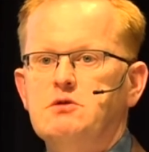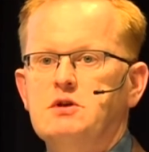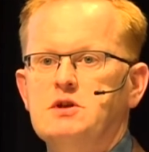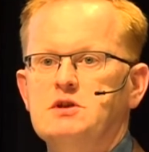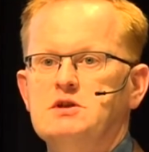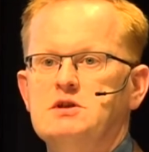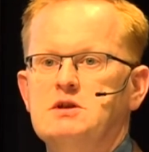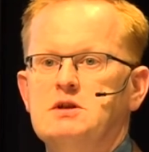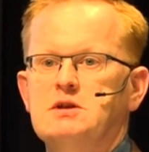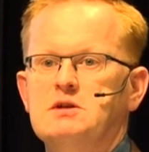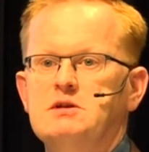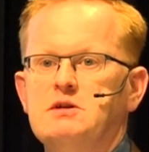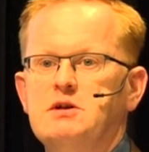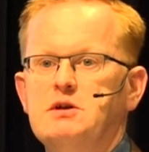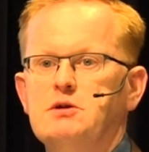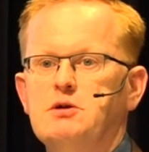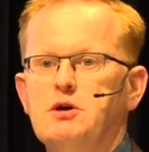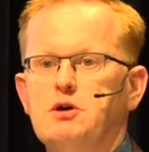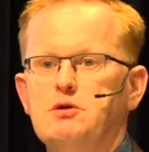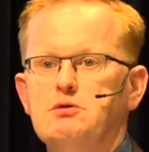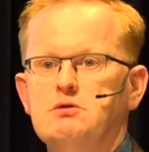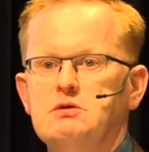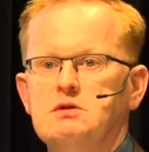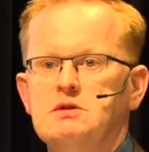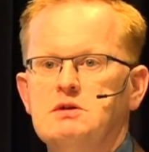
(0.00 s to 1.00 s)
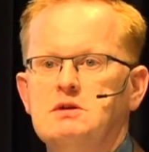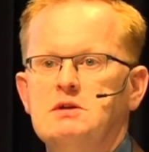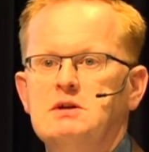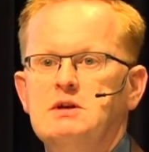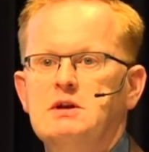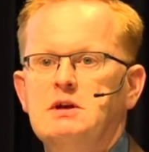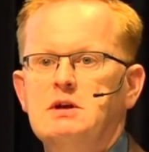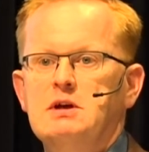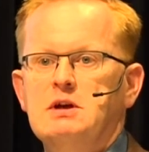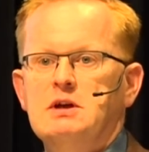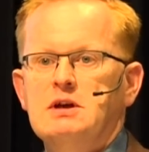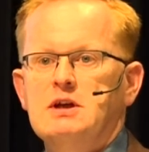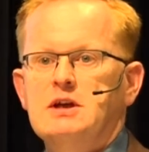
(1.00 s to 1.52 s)
trust, their own
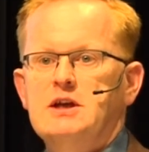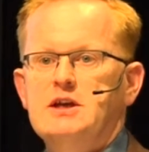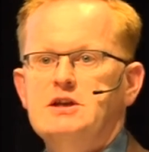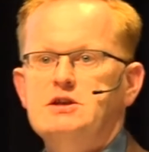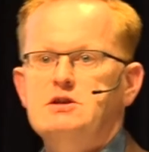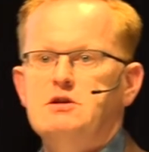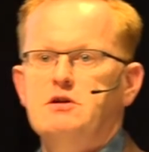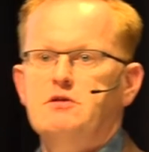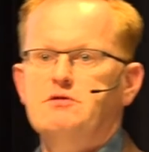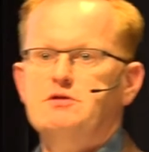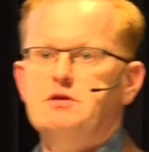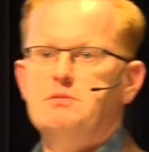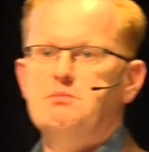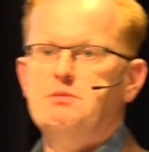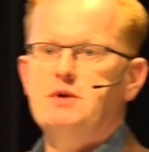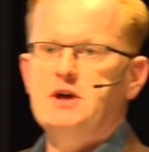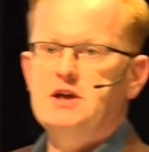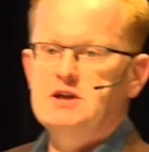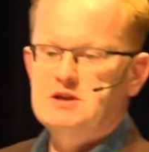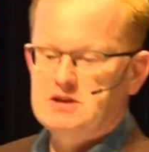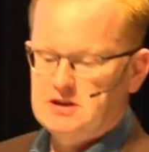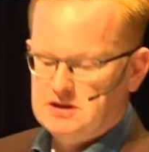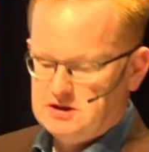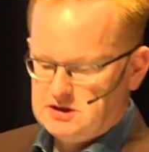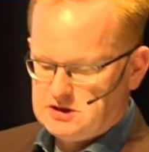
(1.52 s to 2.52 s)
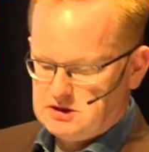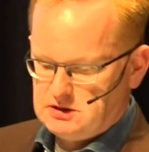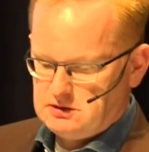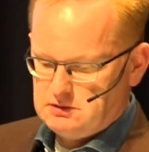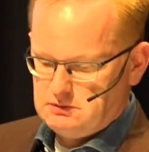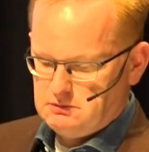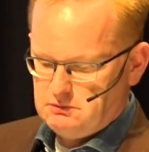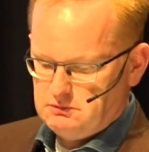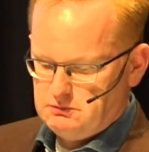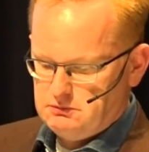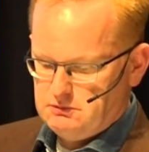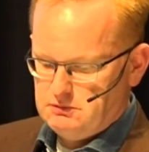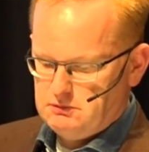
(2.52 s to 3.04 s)
list of the patients
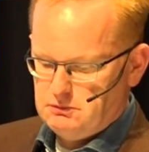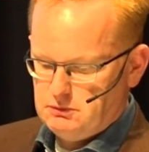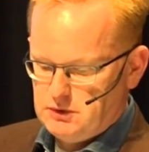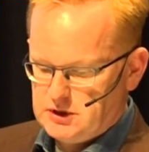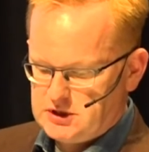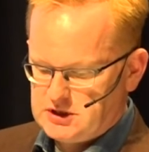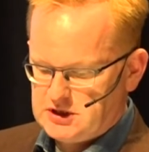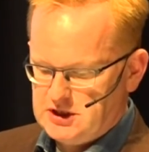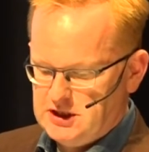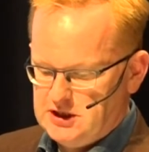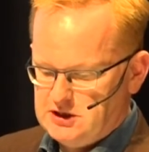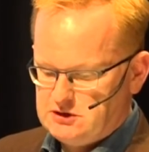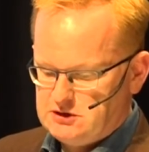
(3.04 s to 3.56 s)
which